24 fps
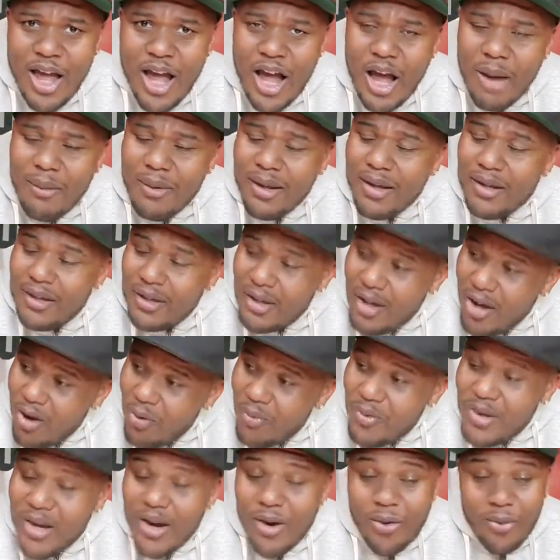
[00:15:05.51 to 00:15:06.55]
I'm like, yo,
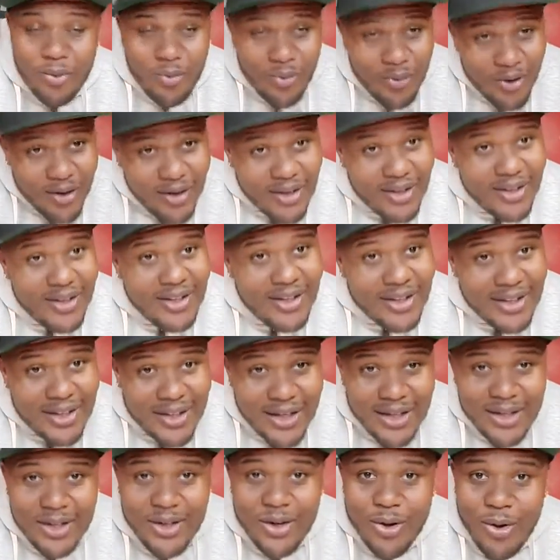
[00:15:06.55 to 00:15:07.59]
we are really
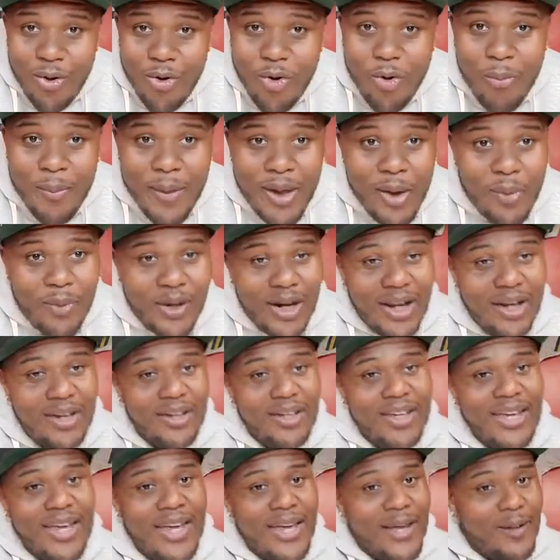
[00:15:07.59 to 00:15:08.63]
getting old, man. When I
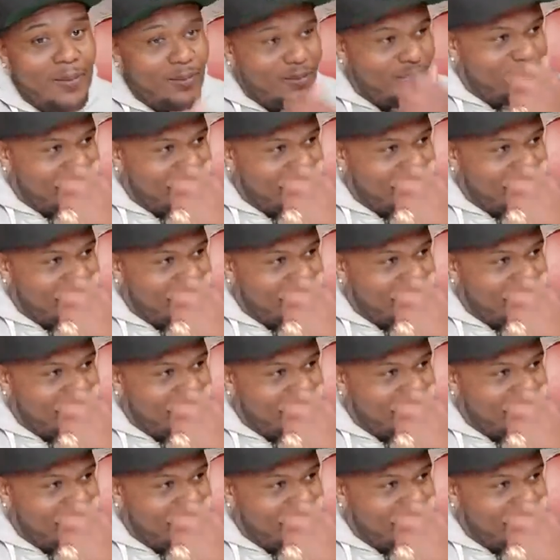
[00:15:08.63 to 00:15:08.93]
look at